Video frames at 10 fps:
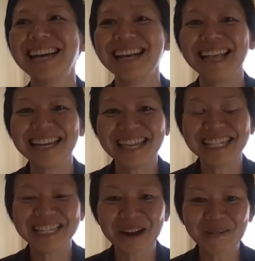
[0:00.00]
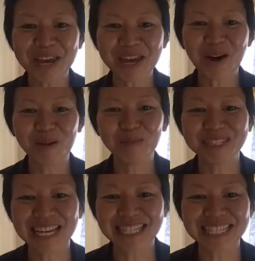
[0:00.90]
like this coming home
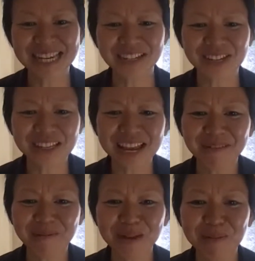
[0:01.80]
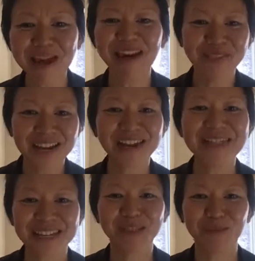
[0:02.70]
sensation, like maybe I've
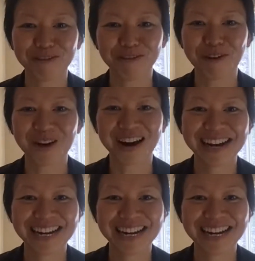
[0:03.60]
done this before.